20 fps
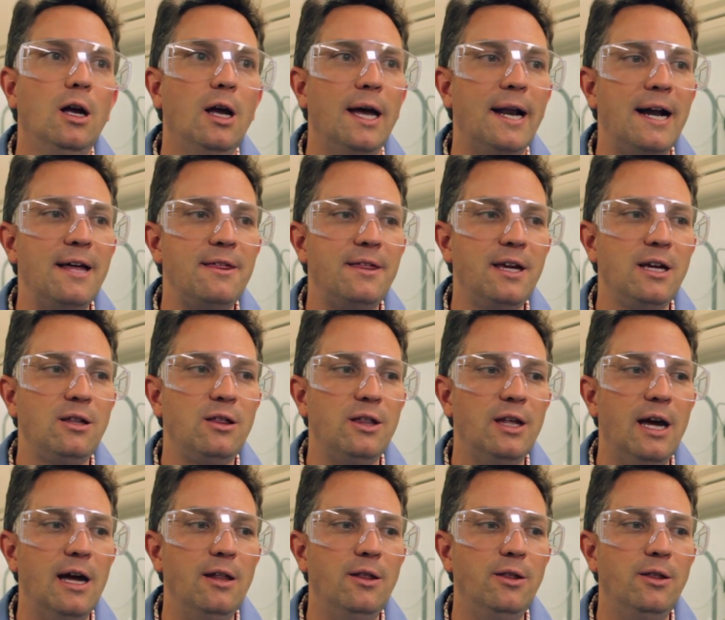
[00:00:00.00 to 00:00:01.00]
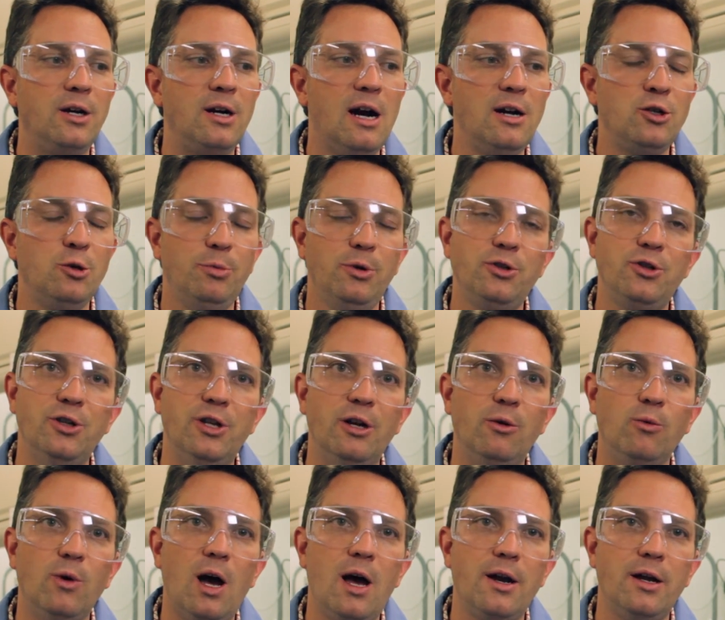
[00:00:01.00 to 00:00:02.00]
And I think that the contribution
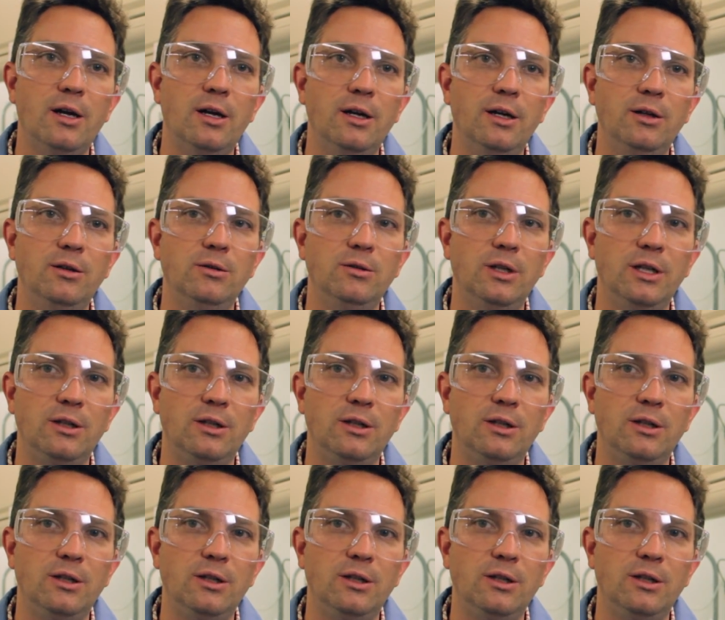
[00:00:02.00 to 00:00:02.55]
that Rana